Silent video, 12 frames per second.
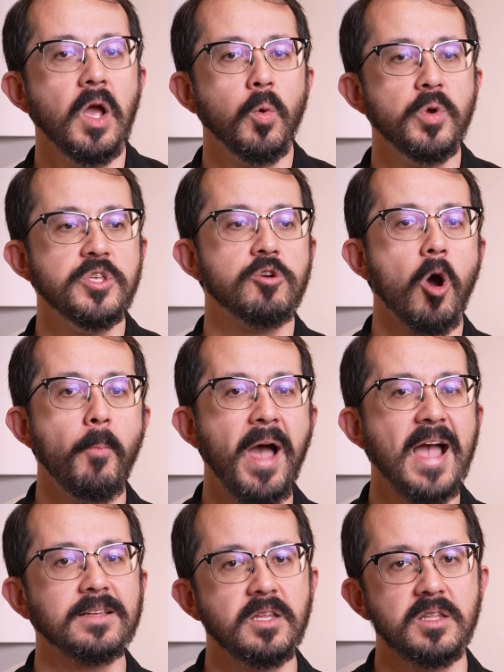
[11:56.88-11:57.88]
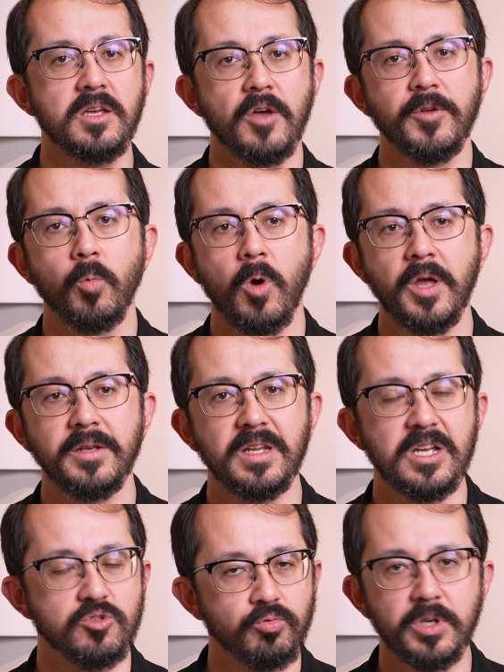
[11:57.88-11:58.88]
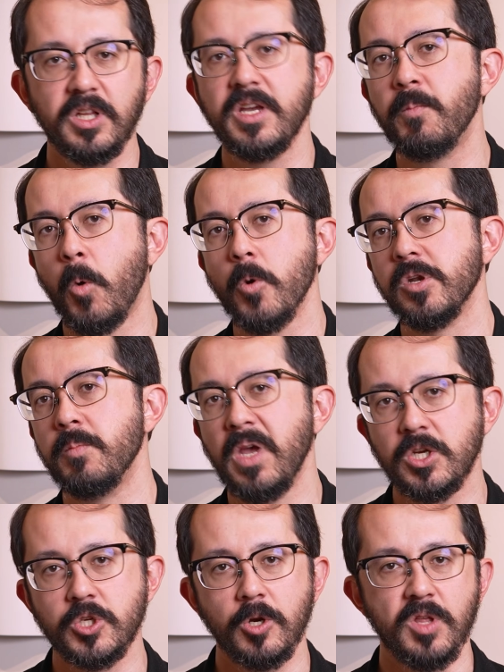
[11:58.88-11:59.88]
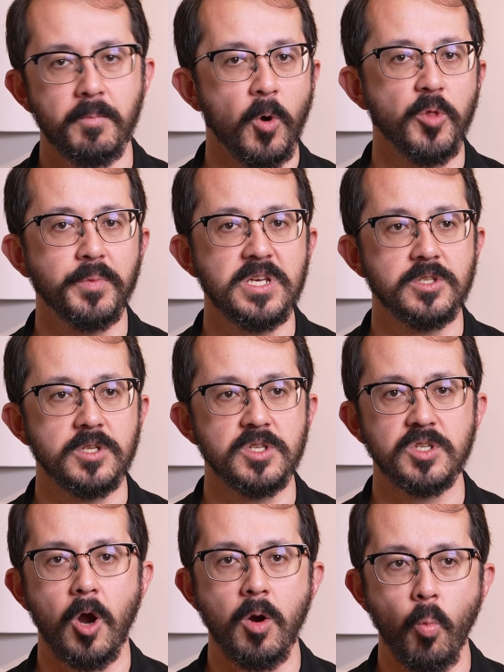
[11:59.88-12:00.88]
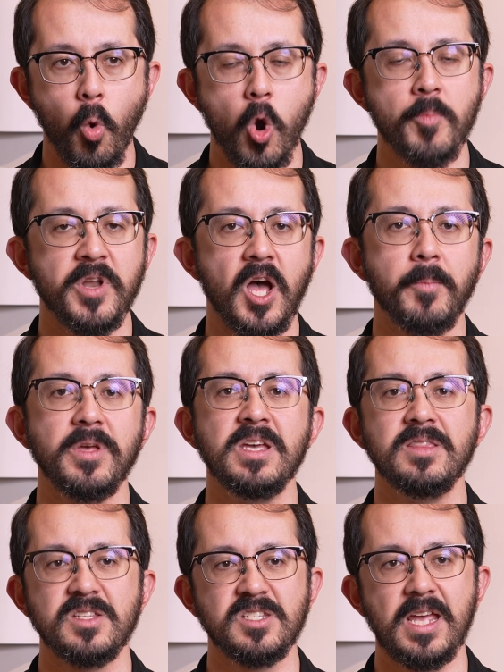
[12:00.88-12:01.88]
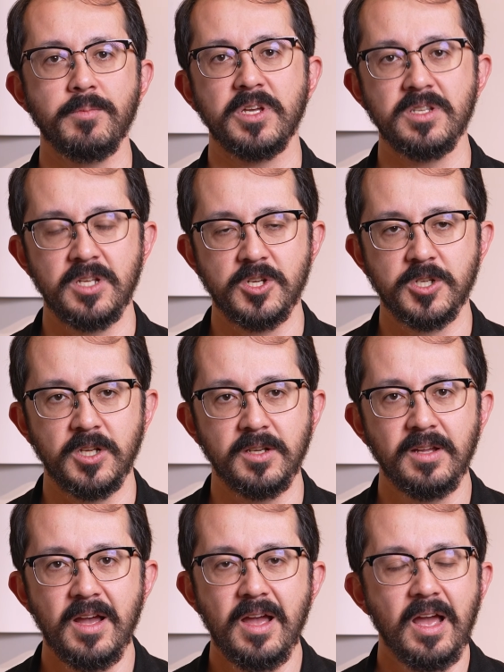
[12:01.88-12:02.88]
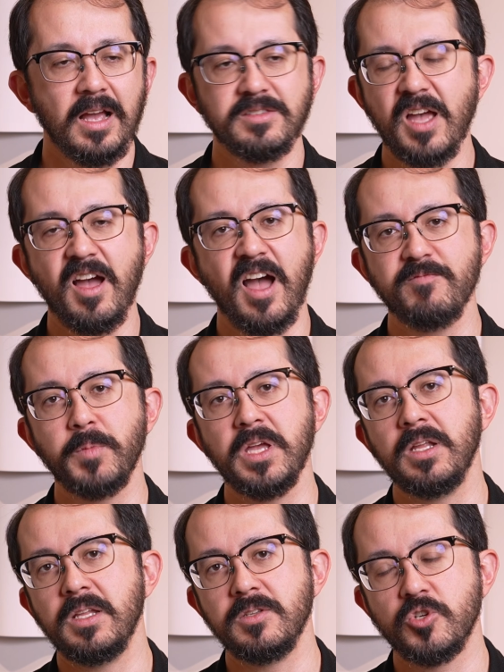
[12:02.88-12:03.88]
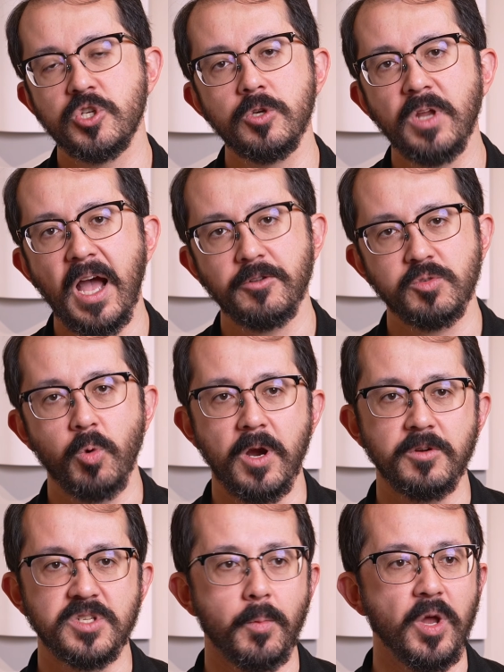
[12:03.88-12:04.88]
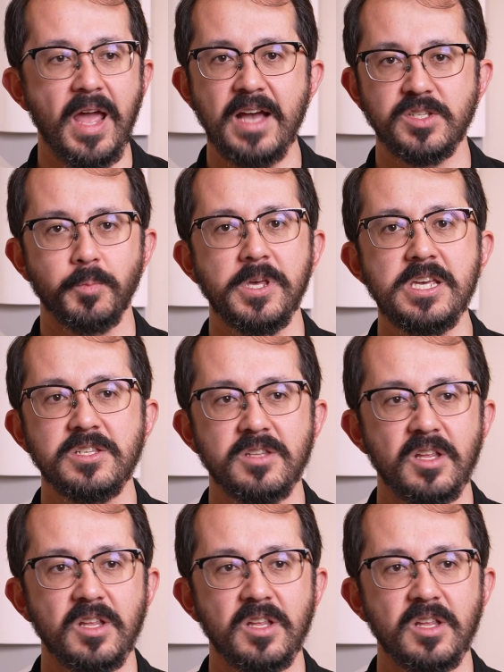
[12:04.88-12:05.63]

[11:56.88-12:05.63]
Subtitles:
when you go back to the other one, it's really important to make sure that both pieces are warmed up in the same condition. Because I've been in shootouts where someone has a piece